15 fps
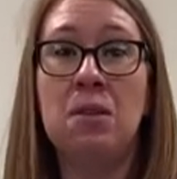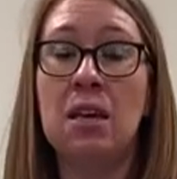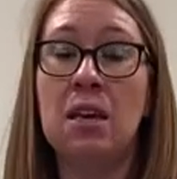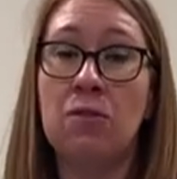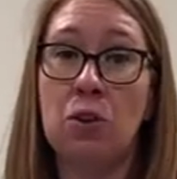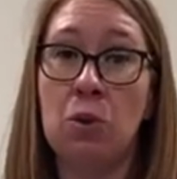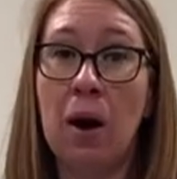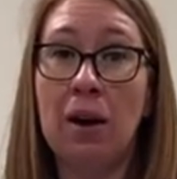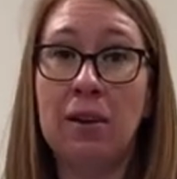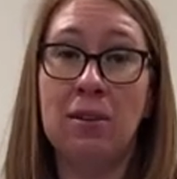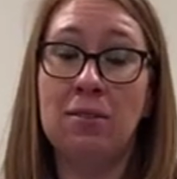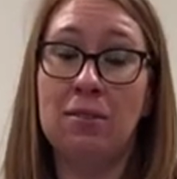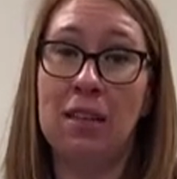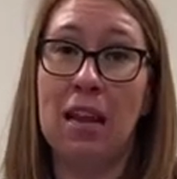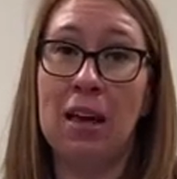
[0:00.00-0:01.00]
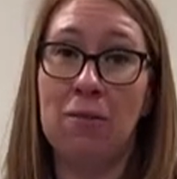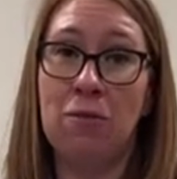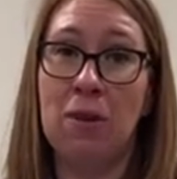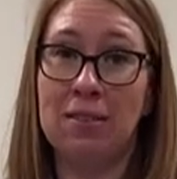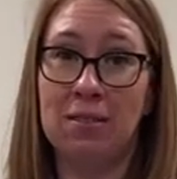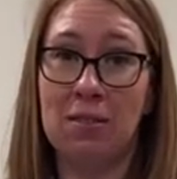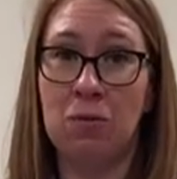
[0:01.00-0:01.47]
If you are going to let
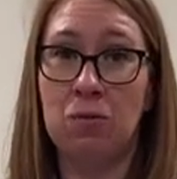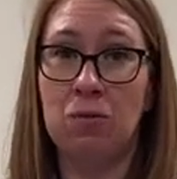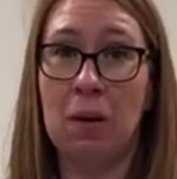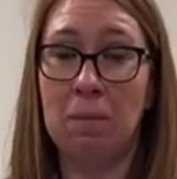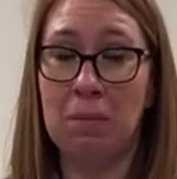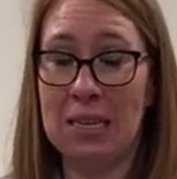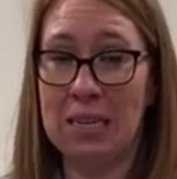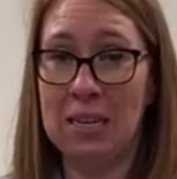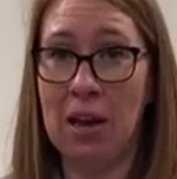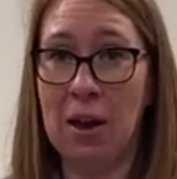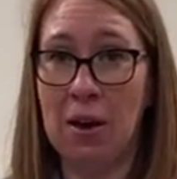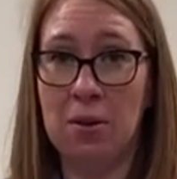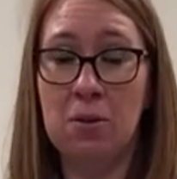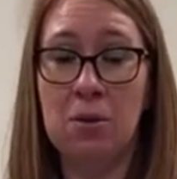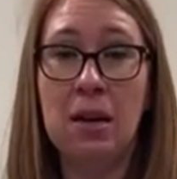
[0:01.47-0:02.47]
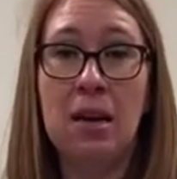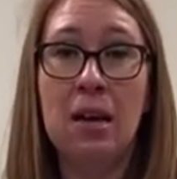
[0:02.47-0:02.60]
friends and family know,